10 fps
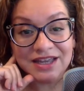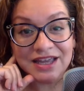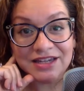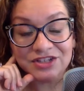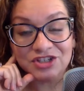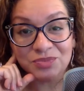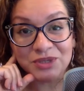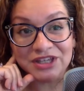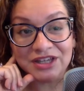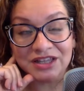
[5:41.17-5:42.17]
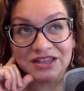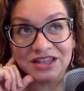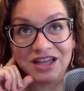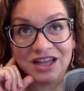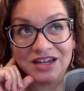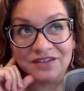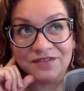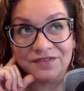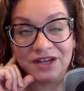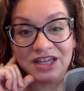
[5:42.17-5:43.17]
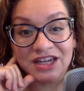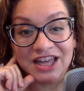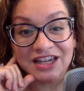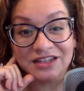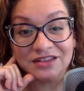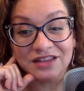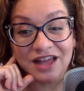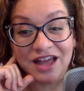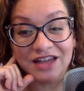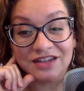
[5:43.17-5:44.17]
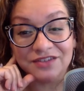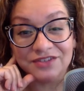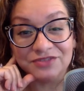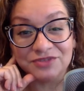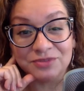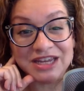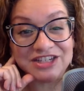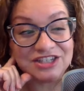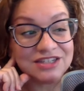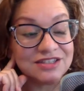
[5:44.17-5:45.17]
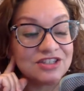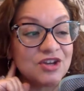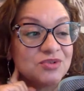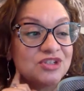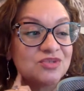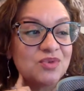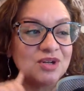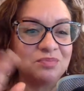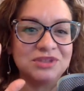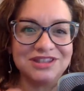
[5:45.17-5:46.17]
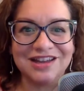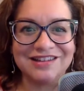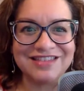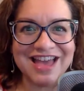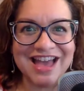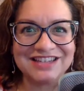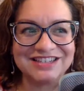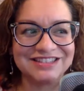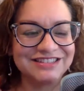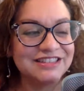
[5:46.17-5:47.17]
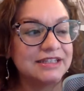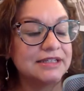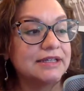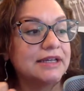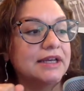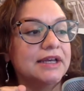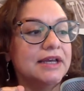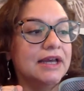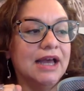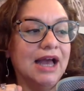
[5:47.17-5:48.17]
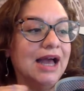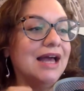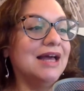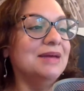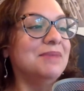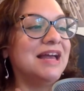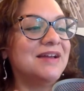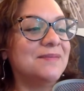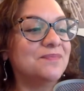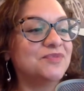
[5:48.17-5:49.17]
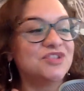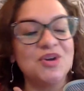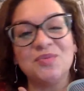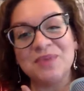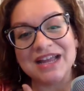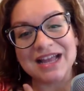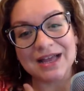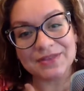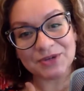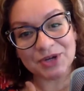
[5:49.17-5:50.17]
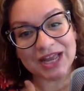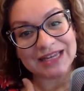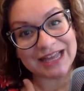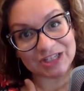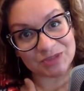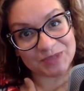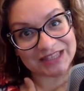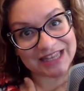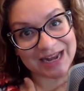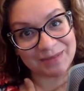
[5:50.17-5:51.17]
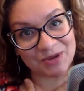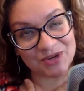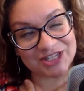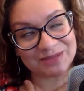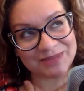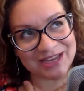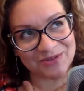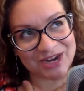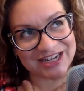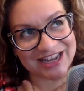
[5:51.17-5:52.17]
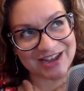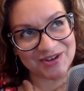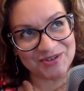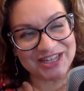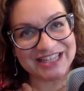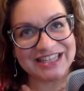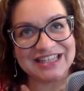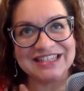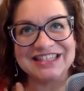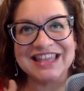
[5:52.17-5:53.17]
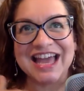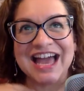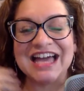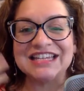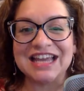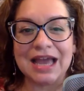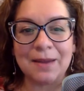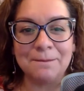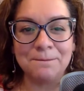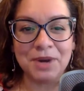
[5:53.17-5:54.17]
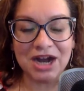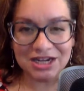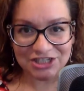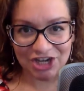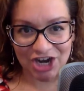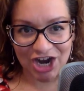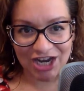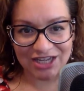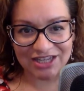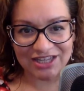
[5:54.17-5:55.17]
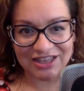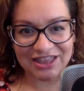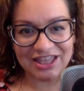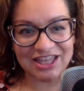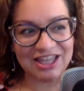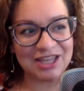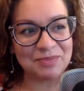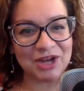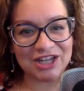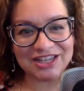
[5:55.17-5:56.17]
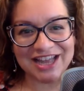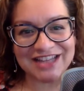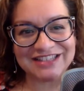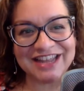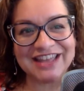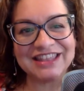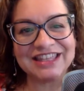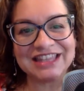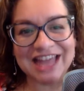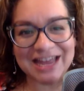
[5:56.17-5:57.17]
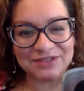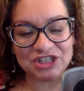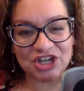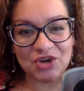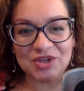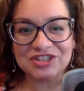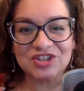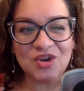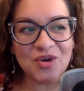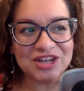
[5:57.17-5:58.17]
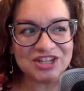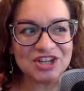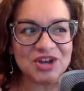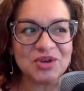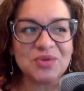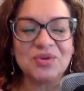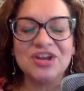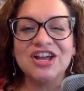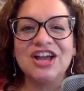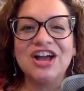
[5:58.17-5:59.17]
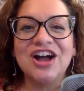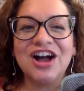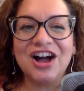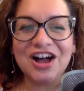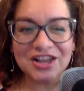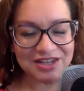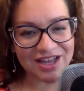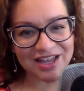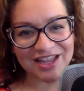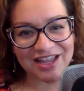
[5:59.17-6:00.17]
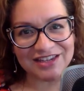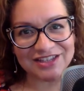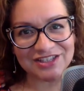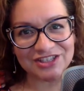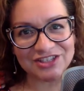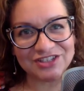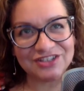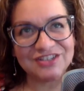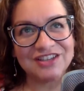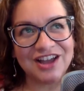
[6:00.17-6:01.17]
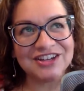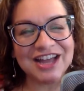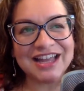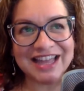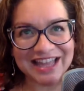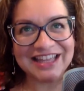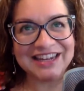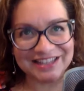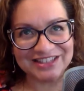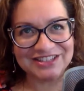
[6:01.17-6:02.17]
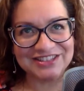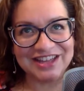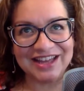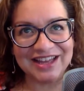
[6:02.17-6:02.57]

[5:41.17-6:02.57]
and it should be a lot of fun and a lot of information. So just want to plug that. Mm-hmm. Um, so my other announcement that I'm going to make right now is that Bawk Tawk, the podcast and the live show, is going to go on hiatus on hiatus, not